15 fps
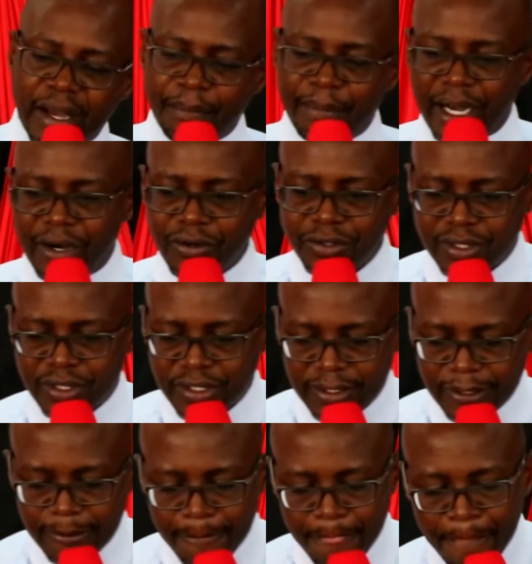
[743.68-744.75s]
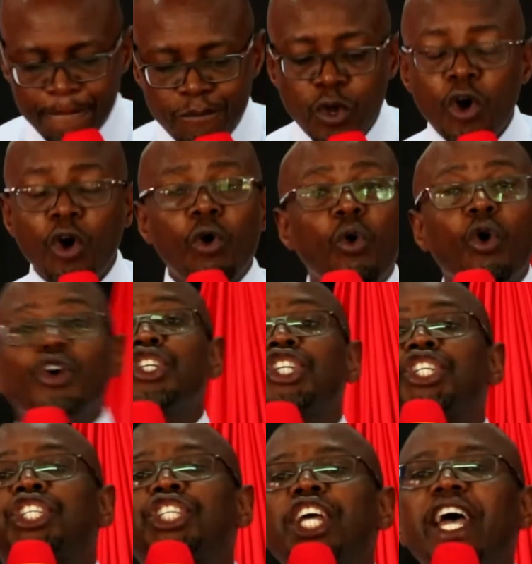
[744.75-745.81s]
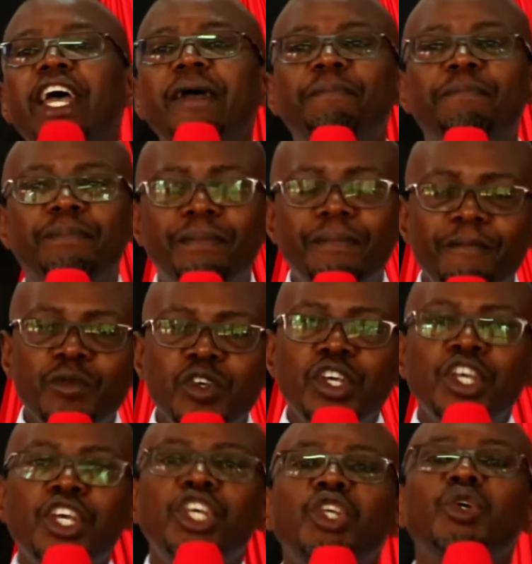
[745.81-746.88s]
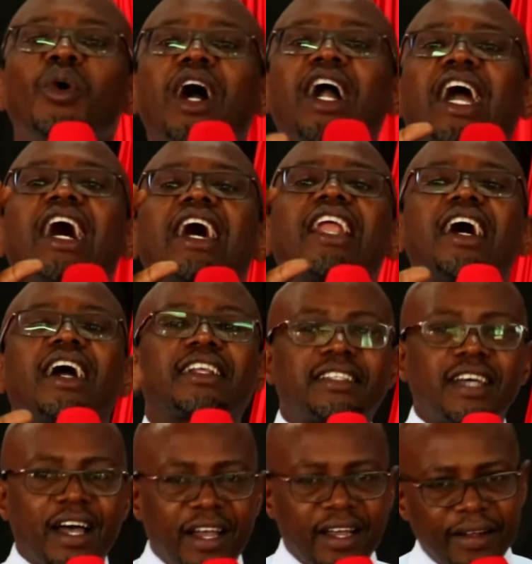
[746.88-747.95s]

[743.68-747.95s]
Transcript: about will shape your character.